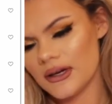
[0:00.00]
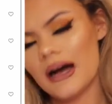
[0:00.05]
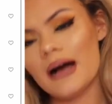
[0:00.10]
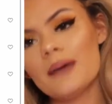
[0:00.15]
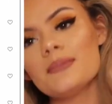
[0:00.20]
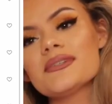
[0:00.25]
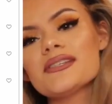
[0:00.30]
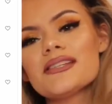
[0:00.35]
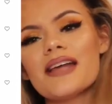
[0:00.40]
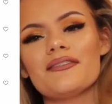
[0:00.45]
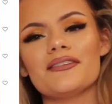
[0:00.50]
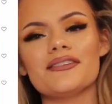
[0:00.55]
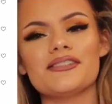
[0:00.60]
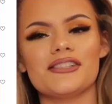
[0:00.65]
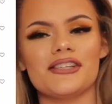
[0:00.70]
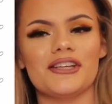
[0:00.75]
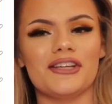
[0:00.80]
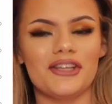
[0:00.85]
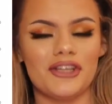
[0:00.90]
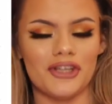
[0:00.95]
I'm
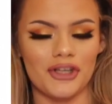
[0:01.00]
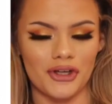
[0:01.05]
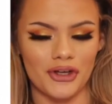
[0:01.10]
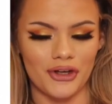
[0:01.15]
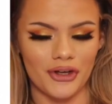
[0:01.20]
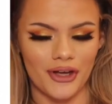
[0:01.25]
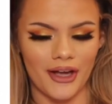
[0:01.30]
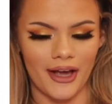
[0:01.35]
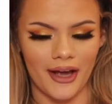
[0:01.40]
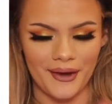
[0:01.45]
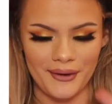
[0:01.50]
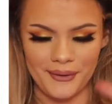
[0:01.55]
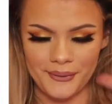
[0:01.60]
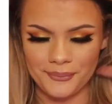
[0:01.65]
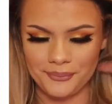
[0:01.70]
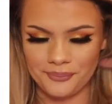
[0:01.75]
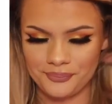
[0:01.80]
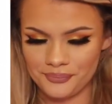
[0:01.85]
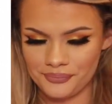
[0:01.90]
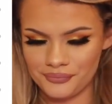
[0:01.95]
17 here,
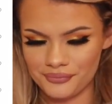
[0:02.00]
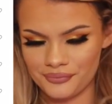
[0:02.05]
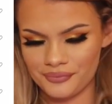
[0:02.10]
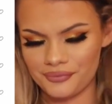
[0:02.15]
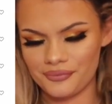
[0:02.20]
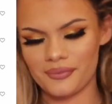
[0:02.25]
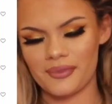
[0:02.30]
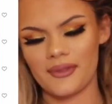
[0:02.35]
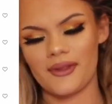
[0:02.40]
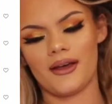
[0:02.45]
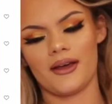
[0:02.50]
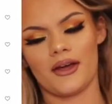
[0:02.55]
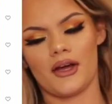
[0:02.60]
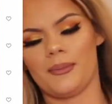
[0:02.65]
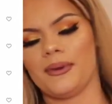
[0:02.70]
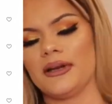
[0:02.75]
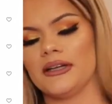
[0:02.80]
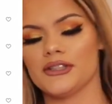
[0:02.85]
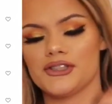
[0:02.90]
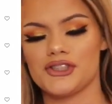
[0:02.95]
okay. Got
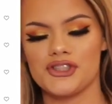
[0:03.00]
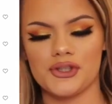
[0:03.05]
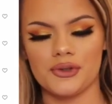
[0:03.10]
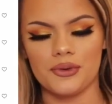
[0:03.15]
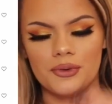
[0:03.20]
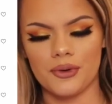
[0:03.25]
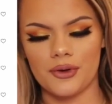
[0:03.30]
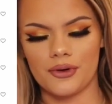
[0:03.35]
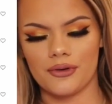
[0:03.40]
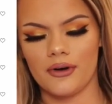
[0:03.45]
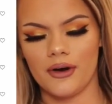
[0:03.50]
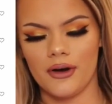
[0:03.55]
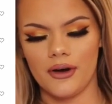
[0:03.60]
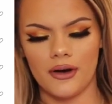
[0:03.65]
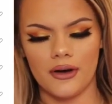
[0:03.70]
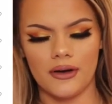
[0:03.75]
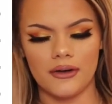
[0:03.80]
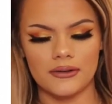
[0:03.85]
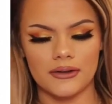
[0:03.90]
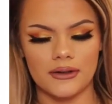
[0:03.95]
my little choker
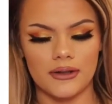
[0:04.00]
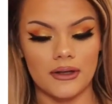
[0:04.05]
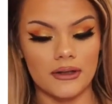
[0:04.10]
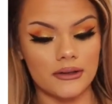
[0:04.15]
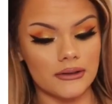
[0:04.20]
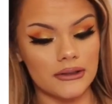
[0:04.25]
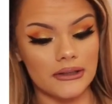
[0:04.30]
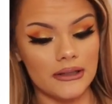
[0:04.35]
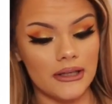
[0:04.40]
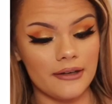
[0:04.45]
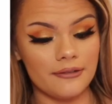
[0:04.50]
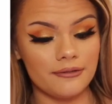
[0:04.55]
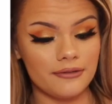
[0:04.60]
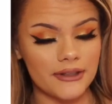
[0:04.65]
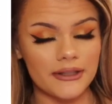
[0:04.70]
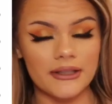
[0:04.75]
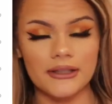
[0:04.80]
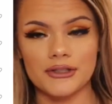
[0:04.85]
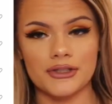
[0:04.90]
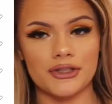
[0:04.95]
on, got a
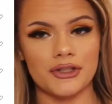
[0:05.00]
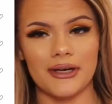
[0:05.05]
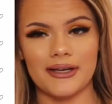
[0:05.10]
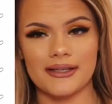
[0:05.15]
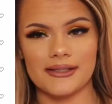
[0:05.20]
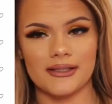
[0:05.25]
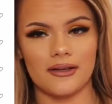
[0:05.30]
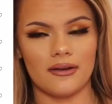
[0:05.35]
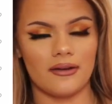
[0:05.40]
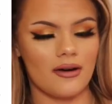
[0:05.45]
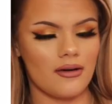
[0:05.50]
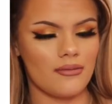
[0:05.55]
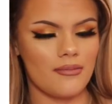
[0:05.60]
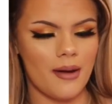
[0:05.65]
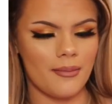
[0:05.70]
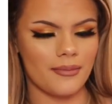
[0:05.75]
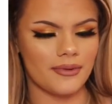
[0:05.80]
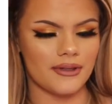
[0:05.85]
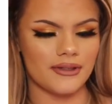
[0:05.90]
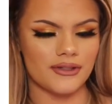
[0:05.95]
lovely little dress on, I
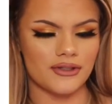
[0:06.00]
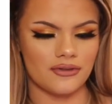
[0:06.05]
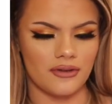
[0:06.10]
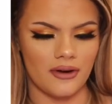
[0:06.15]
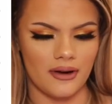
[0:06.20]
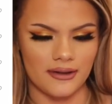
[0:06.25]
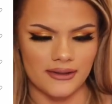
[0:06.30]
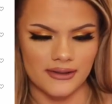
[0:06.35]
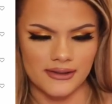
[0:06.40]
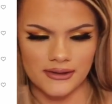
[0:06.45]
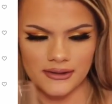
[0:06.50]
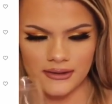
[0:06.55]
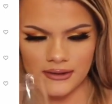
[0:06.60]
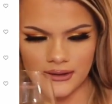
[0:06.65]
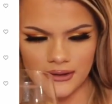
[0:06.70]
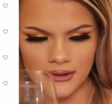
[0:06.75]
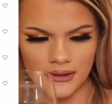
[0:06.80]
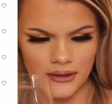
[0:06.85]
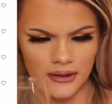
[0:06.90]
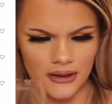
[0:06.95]
remember this dress.
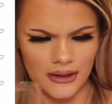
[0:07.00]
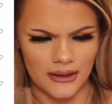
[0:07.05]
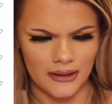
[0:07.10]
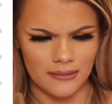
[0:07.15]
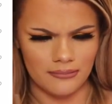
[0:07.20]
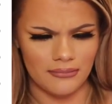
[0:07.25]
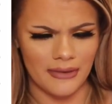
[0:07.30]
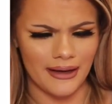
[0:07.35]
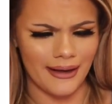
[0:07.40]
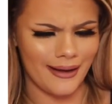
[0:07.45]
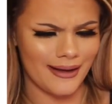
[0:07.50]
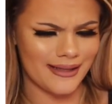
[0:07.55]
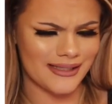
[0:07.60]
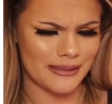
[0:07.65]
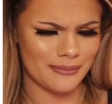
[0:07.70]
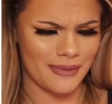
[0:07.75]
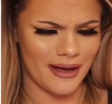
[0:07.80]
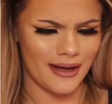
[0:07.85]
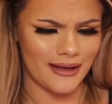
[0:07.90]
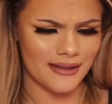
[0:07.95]
My hair's
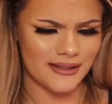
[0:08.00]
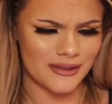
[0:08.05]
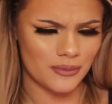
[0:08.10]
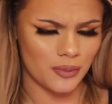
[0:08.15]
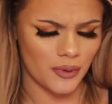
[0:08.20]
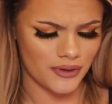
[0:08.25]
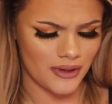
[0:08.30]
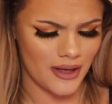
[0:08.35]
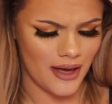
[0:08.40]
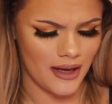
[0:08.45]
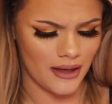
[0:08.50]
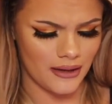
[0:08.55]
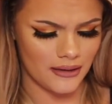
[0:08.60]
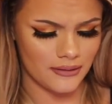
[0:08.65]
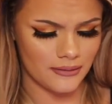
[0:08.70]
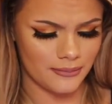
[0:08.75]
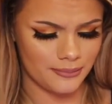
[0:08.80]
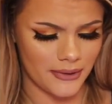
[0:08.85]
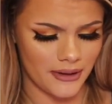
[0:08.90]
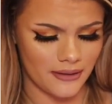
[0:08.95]
a mess, what the
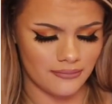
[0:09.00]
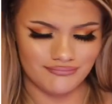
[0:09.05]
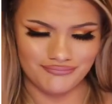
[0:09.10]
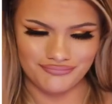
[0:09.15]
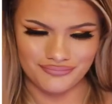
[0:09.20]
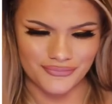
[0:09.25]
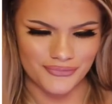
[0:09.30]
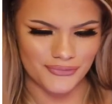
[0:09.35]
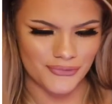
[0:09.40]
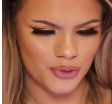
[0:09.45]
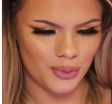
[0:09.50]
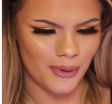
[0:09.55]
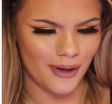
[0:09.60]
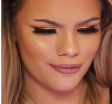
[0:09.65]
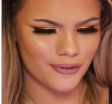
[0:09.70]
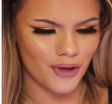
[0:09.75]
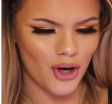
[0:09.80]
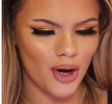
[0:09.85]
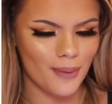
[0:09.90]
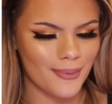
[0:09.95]
hell, but
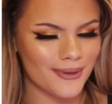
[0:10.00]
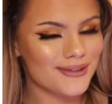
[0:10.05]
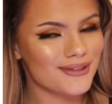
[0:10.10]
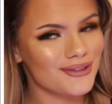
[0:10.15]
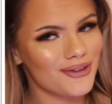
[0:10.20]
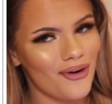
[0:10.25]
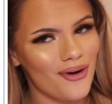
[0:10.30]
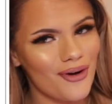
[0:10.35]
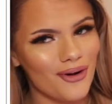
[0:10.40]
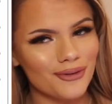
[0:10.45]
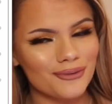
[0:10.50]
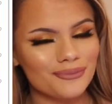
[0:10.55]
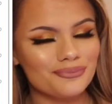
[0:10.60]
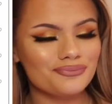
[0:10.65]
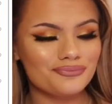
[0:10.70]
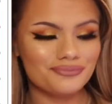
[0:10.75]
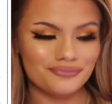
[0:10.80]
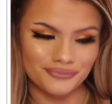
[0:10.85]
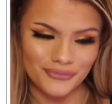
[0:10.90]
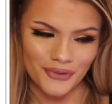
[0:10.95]
12 comments,
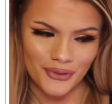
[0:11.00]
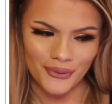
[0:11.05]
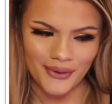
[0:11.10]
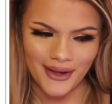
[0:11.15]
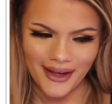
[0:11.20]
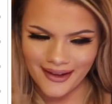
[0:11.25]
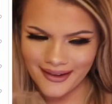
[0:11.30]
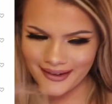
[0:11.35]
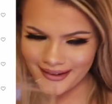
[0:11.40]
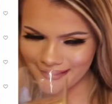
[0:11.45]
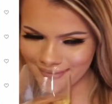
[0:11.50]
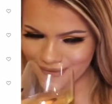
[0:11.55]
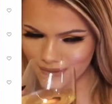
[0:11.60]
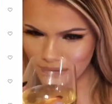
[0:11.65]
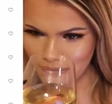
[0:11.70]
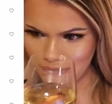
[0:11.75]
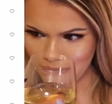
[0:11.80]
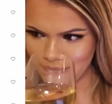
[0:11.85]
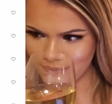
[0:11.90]
girl, okay.